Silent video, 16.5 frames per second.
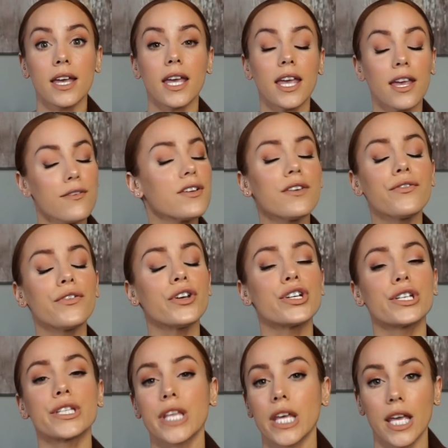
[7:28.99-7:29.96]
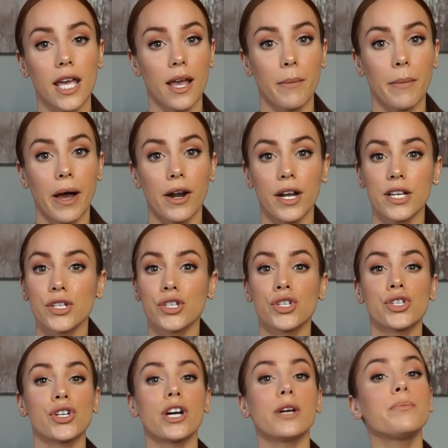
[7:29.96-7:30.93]
Even if you're just thinking about it,
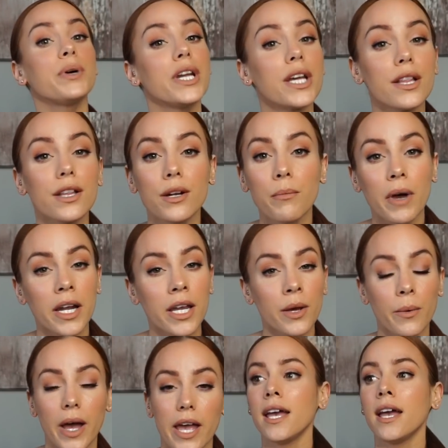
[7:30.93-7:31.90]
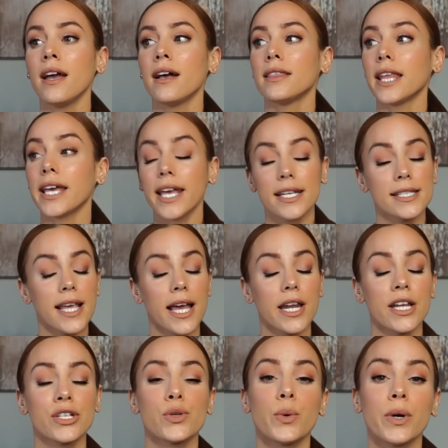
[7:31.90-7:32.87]
start putting a little money away. Like I said,
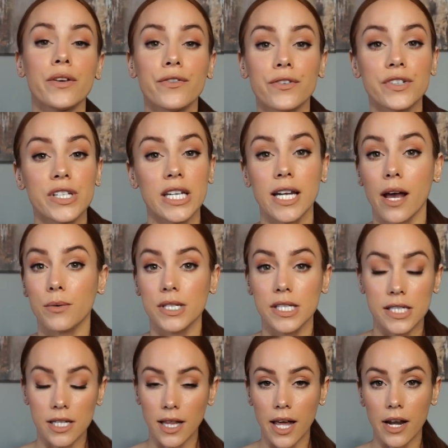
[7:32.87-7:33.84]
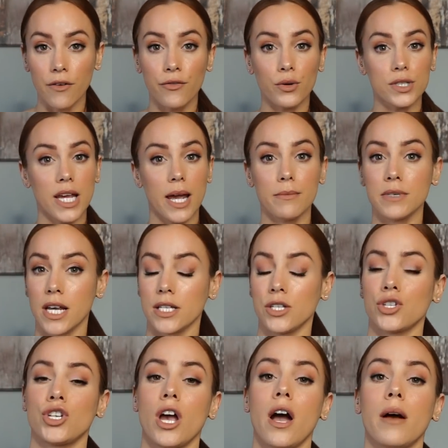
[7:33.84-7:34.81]
in 2015, I was still at a full-time
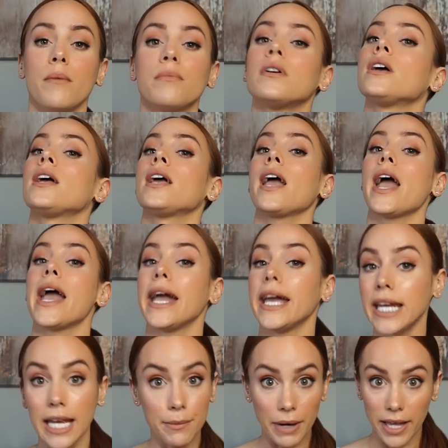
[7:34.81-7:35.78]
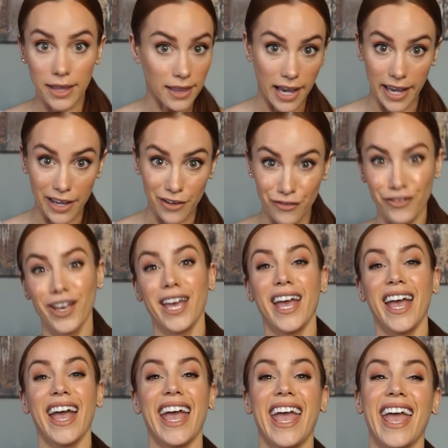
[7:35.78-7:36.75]
desk job, hating my life,
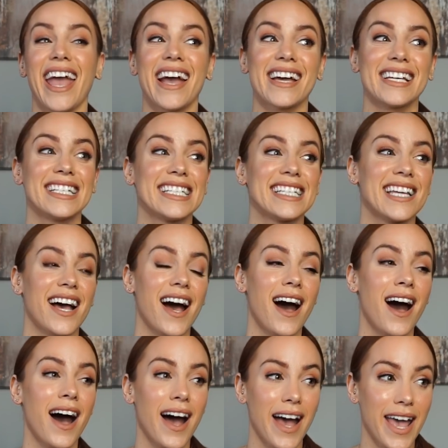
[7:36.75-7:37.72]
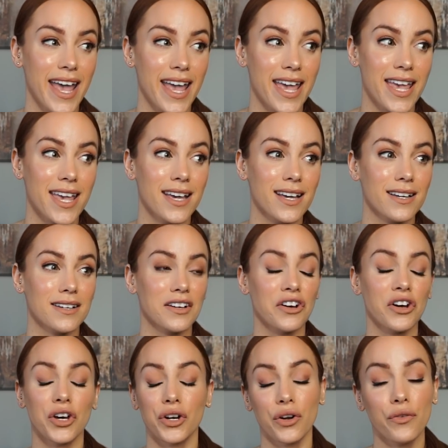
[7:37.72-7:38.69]
and I
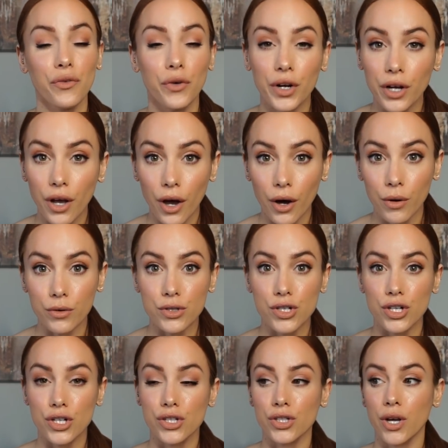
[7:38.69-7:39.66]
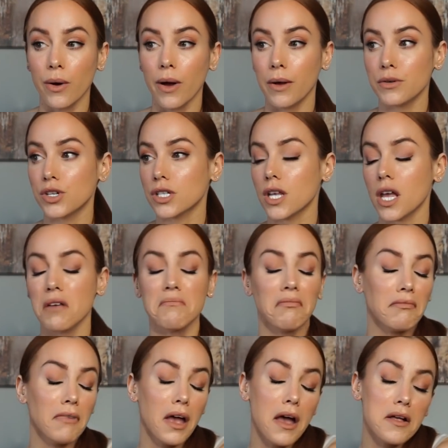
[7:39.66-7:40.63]
couldn't afford a coach. So I was just like,
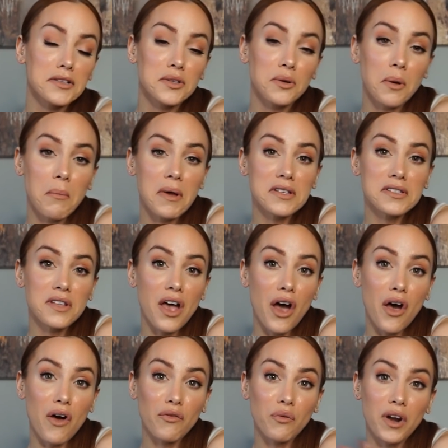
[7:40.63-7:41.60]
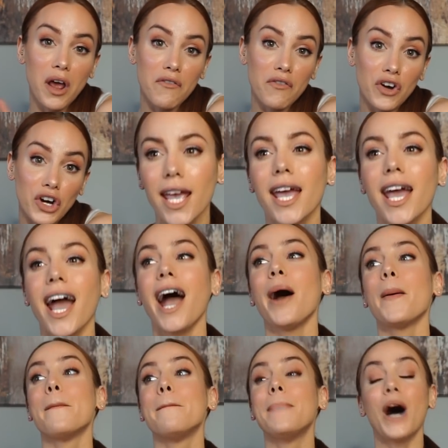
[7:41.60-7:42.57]
well, I'll do it myself, whatever.
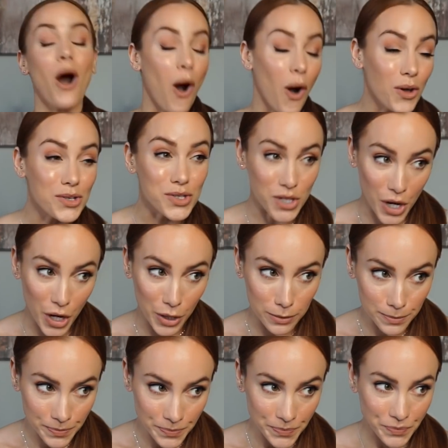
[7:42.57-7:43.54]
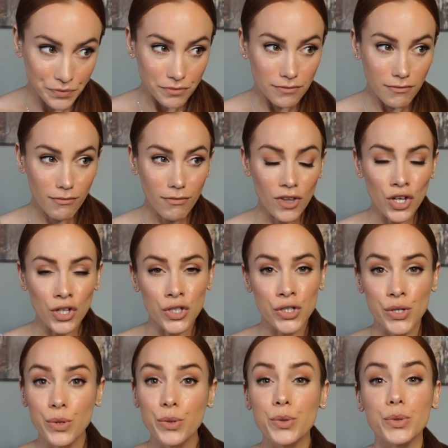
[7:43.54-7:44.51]
But also,
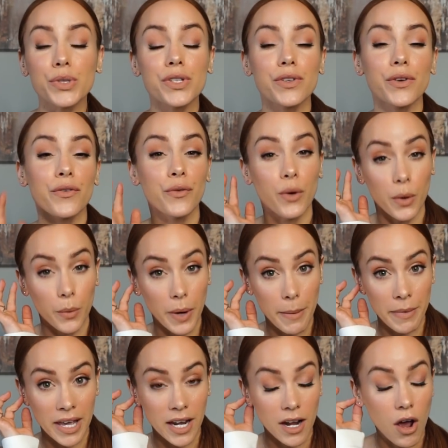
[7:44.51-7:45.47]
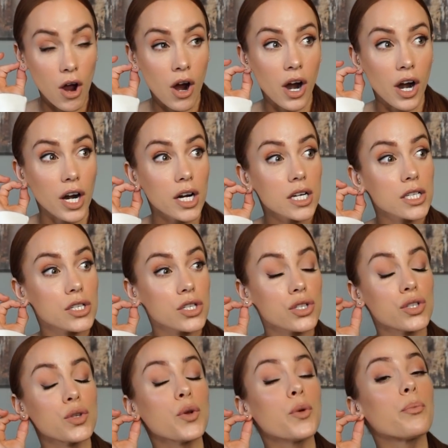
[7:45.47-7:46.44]
suits for women are
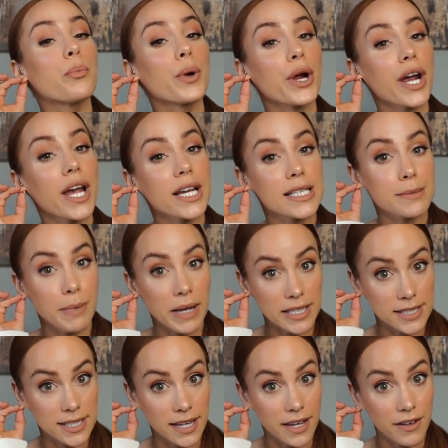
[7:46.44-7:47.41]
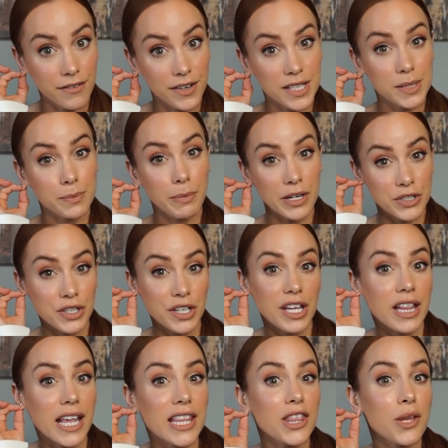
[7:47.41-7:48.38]
super expensive, especially
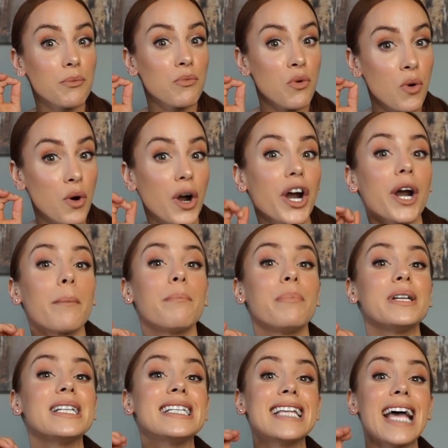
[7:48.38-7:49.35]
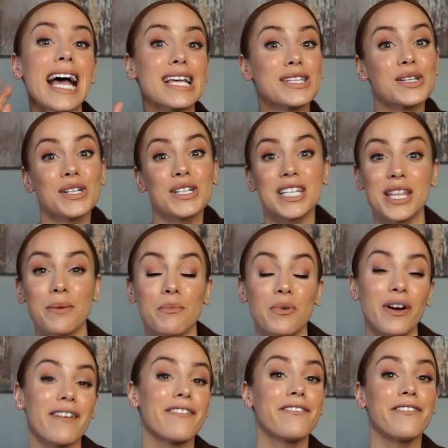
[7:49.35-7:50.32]
like the more bedazzled and the
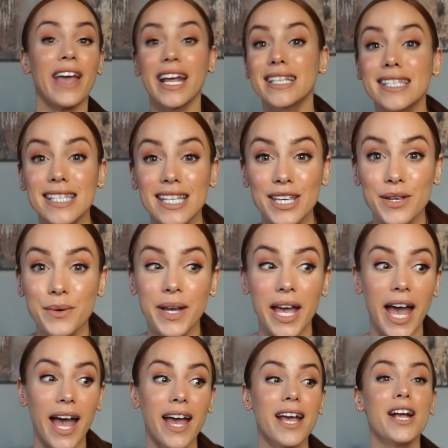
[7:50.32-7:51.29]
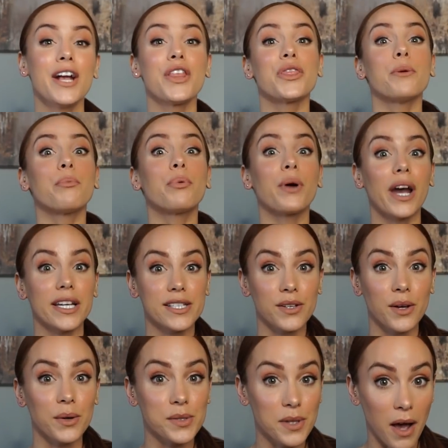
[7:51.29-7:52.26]
more fancy you get, the price
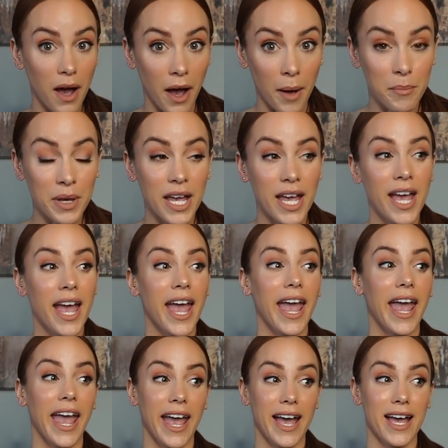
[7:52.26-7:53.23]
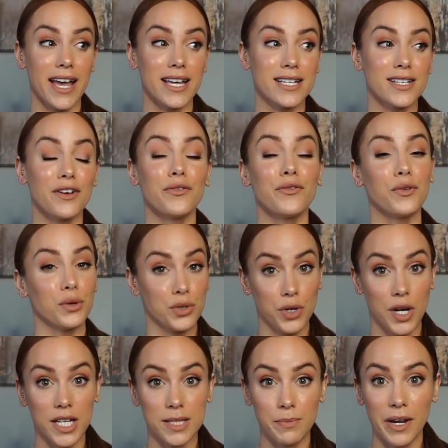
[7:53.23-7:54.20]
goes up. And full
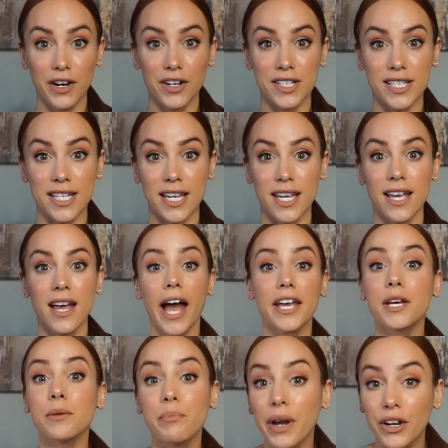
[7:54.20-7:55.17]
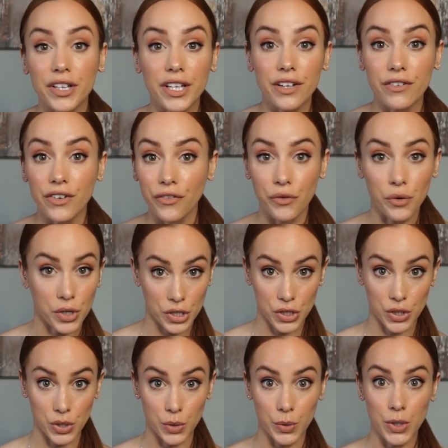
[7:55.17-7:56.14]
transparency, I could barely even afford a
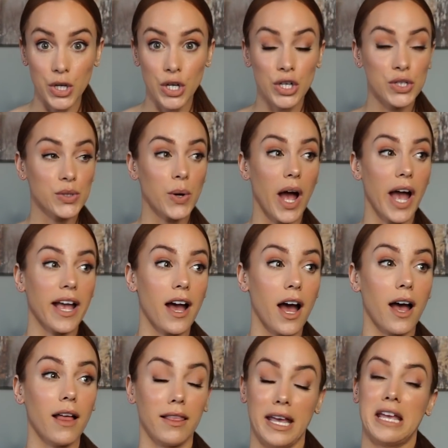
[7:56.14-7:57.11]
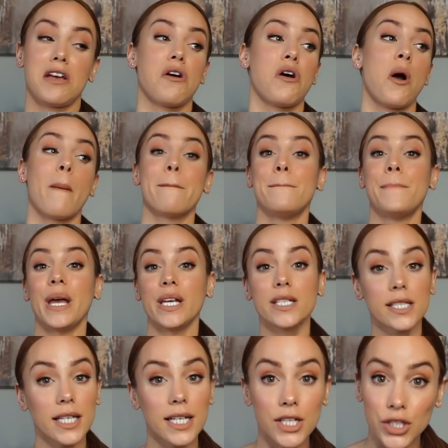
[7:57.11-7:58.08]
suit. So I got like a
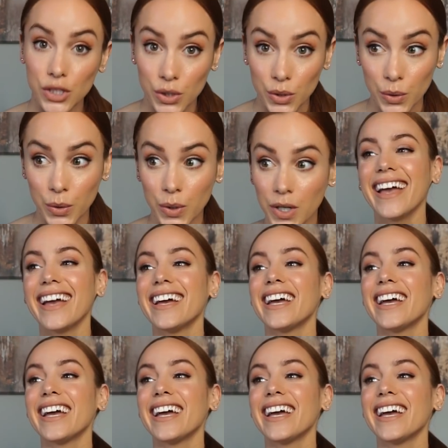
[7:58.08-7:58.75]
basic suit.